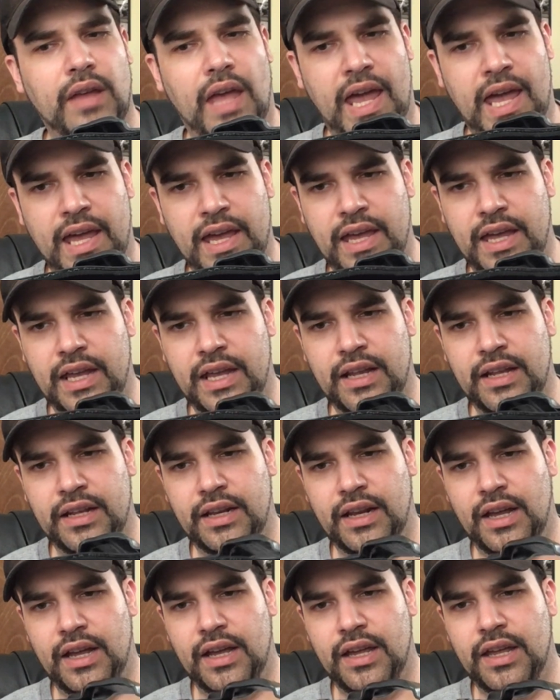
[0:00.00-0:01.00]
And
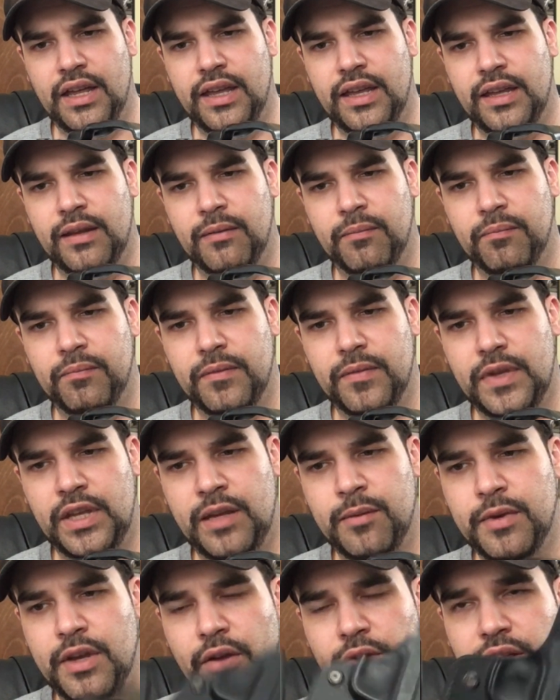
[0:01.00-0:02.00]
I
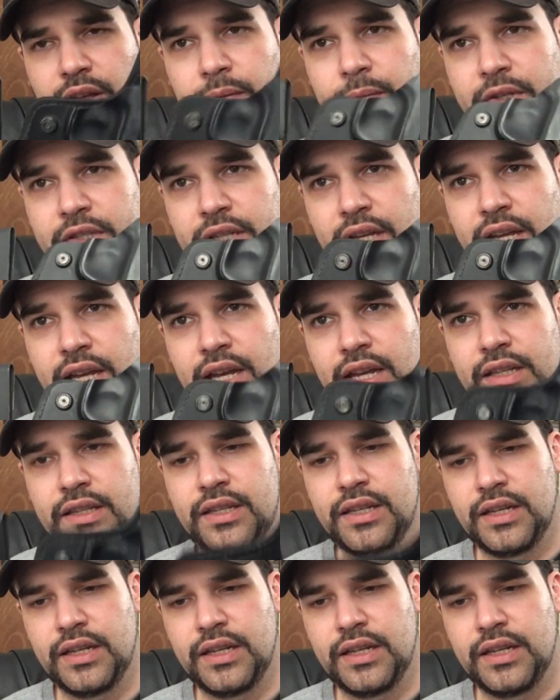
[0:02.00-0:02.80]
emailed them because I